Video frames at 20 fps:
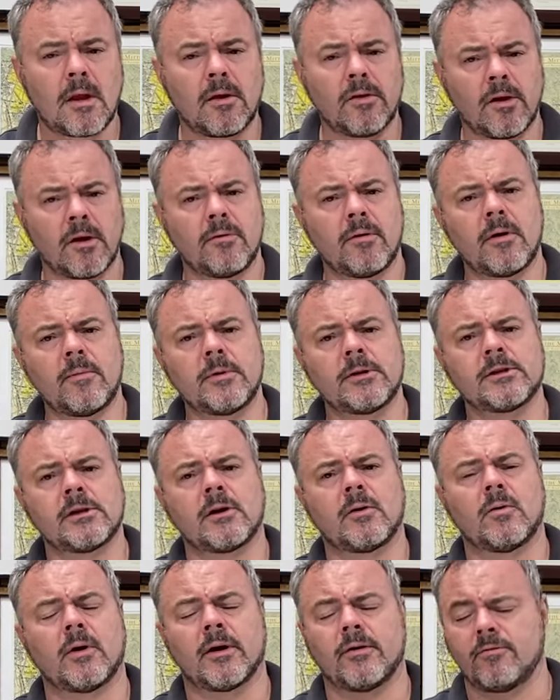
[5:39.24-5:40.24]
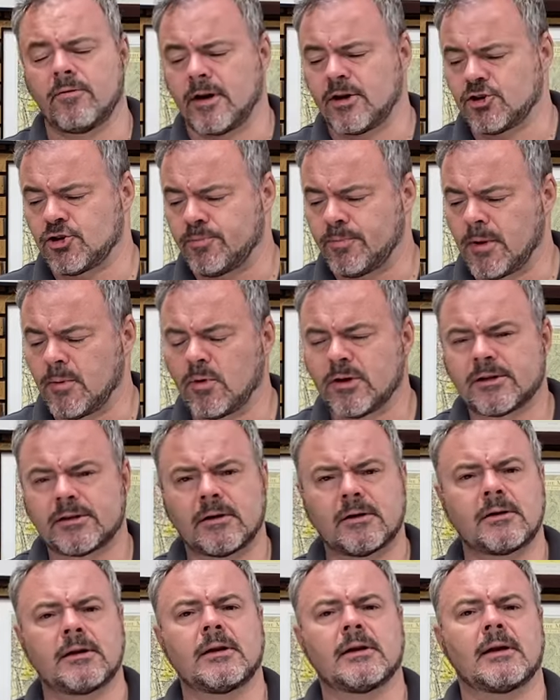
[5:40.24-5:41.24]
The aromas are quite rich, but we're
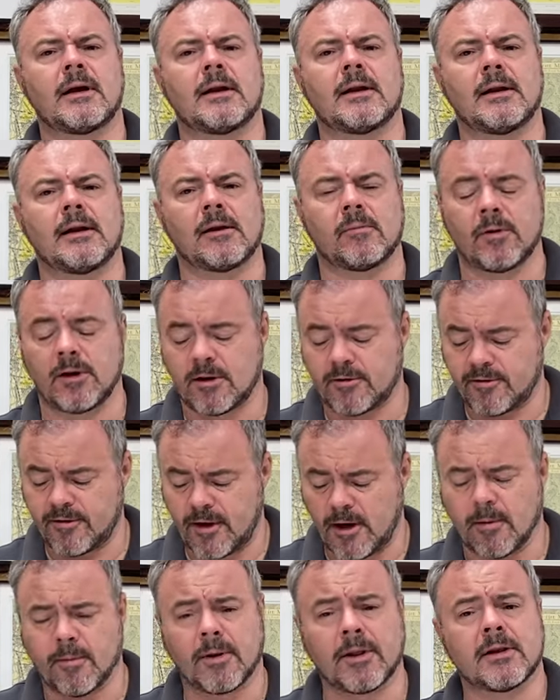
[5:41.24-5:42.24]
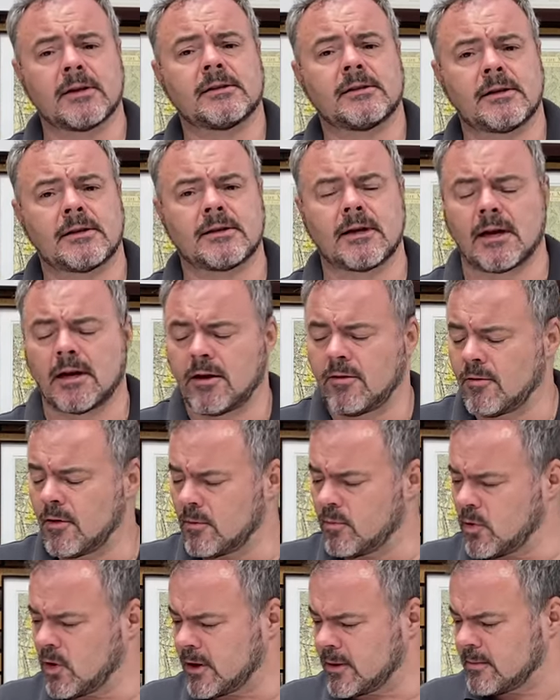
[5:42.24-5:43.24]
starting to get a little bit of development. This is a 10-year-old
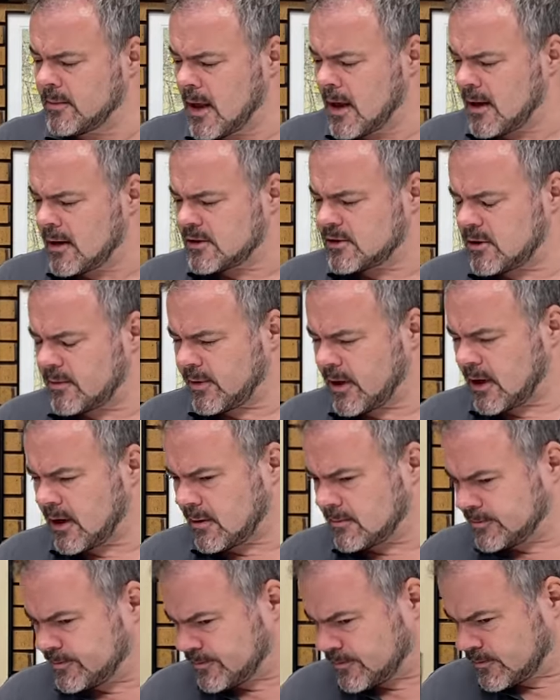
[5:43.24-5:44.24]
wine. So I'm getting